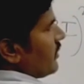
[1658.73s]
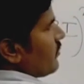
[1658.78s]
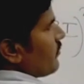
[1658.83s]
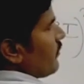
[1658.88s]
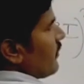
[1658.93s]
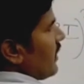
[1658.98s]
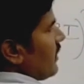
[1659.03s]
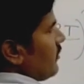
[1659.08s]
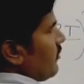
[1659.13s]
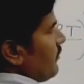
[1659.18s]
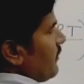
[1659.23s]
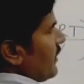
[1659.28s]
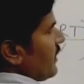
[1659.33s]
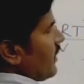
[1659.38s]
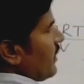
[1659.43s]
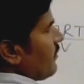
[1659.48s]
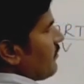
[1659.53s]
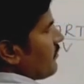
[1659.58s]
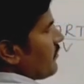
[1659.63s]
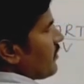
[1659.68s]
its value
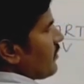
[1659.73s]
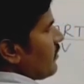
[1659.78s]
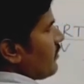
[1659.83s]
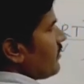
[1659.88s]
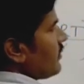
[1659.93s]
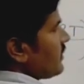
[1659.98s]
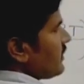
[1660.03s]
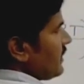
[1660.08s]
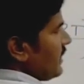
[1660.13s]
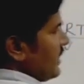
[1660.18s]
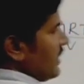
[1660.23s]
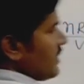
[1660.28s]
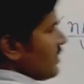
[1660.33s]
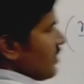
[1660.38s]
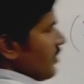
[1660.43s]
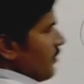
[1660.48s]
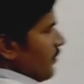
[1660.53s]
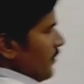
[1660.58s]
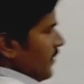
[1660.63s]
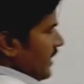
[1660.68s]
becomes T
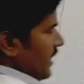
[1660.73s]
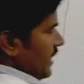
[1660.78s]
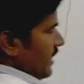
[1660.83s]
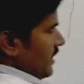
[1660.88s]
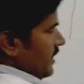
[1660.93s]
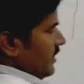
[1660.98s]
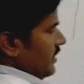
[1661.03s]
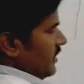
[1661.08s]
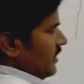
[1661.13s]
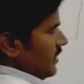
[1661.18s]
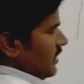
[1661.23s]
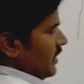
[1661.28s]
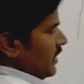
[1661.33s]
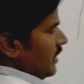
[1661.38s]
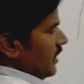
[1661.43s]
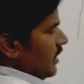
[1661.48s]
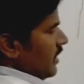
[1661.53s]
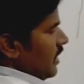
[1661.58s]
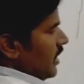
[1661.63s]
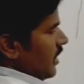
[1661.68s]
square
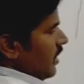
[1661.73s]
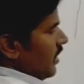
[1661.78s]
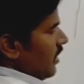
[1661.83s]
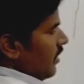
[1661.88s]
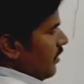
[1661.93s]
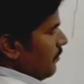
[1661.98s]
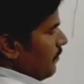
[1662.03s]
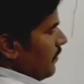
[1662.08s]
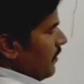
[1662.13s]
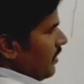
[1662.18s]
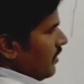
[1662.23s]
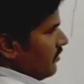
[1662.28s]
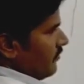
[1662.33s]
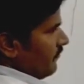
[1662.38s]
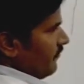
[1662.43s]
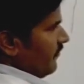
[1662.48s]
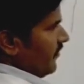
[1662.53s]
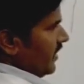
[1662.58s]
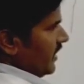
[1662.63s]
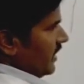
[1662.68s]

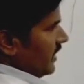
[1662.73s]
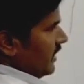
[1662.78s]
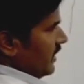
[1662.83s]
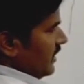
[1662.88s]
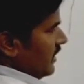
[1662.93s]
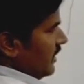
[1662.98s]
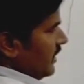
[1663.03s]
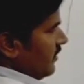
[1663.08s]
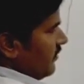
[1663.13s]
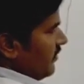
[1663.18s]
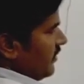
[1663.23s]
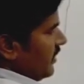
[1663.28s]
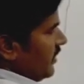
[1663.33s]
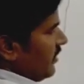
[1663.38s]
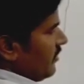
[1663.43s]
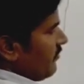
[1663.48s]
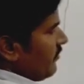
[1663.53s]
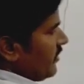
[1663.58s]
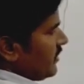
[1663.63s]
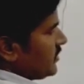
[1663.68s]
upon V
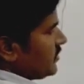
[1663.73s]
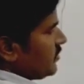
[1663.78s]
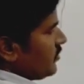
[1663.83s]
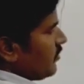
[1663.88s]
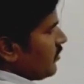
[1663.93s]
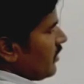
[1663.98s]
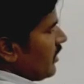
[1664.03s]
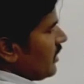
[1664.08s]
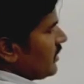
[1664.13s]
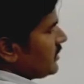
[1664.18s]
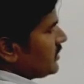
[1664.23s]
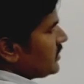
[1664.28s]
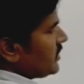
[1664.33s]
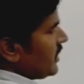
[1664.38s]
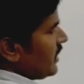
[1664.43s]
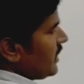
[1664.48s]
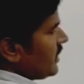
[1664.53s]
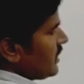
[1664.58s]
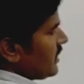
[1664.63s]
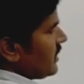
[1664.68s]
equals to
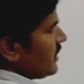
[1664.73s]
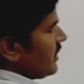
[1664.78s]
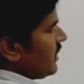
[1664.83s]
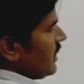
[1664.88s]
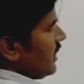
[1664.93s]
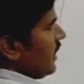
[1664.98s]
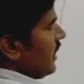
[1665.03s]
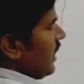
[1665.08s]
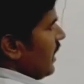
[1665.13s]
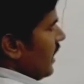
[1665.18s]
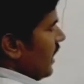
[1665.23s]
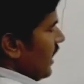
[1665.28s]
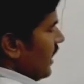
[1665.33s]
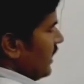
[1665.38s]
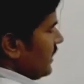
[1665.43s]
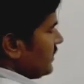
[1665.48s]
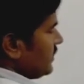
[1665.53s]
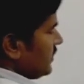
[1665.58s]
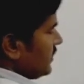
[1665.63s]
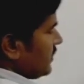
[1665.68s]
constant,
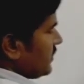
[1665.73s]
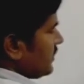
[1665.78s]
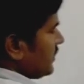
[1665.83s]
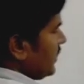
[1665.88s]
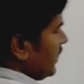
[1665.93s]
and